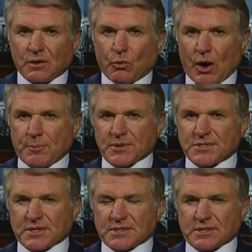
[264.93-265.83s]
weapon
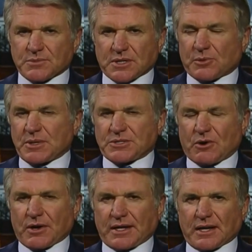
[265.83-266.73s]
systems that can be
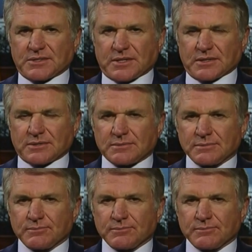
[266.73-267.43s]
turned against us.